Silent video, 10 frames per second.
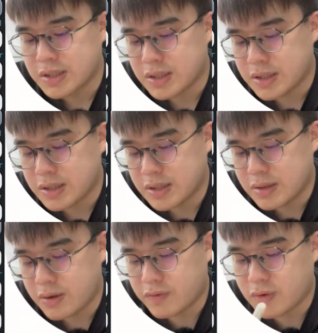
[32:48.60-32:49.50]
Okay,
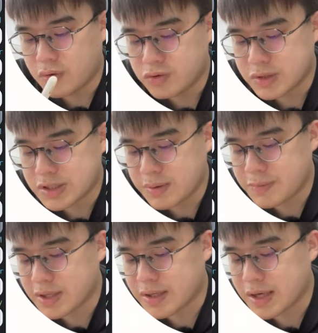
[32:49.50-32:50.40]
you have to go through the same
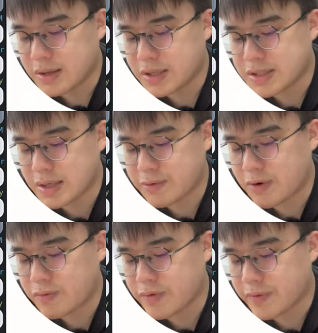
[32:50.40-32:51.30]
thing again, this time
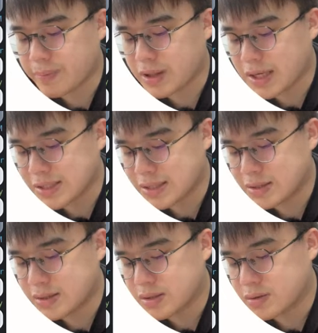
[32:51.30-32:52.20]
around with a plus.
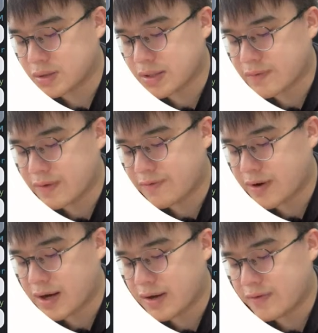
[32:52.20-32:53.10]
So
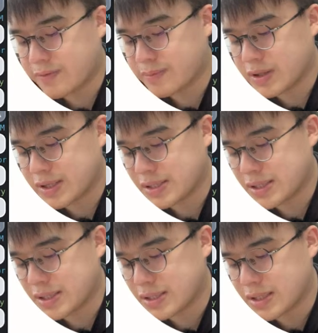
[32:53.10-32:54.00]
75 plus
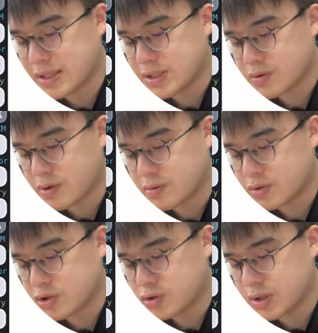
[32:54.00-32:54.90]
60 square root
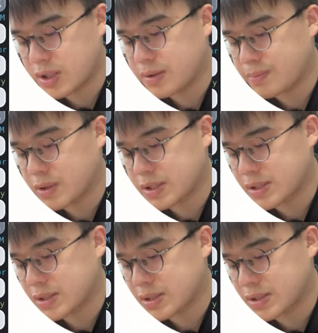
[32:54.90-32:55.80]
3
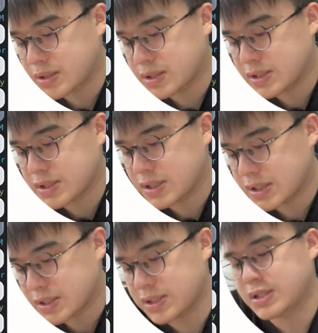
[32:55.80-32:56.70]
plus
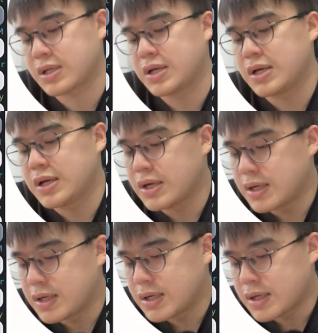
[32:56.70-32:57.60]
36.
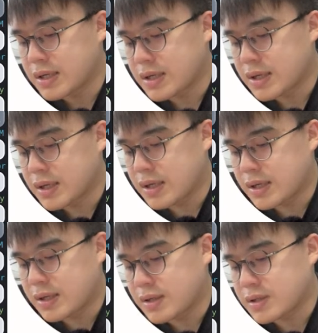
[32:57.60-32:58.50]

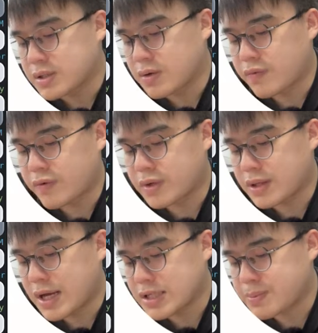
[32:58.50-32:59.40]
Okay, so for the
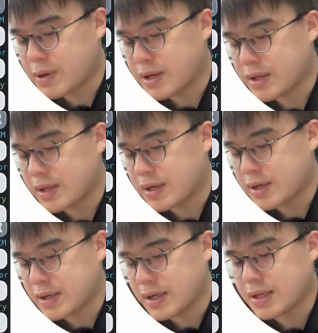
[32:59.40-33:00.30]
last part
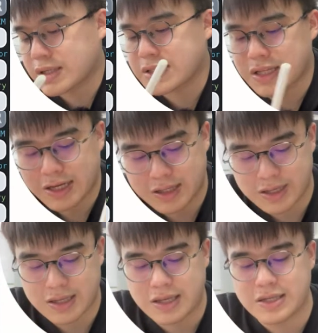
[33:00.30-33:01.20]
here, it is
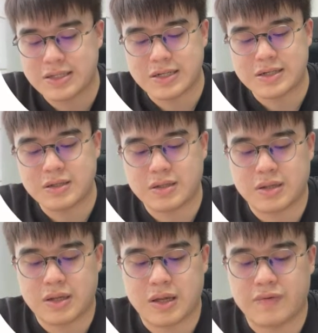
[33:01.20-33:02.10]
slightly easier
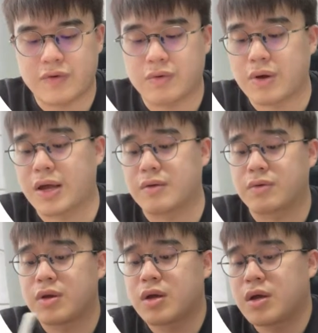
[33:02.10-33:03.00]
if you
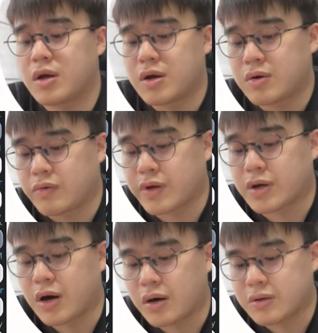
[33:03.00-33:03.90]
can
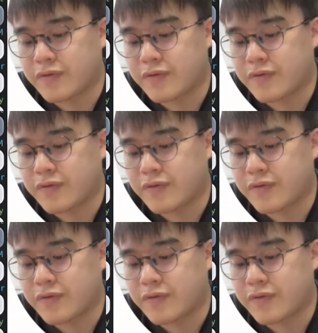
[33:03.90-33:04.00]
recall the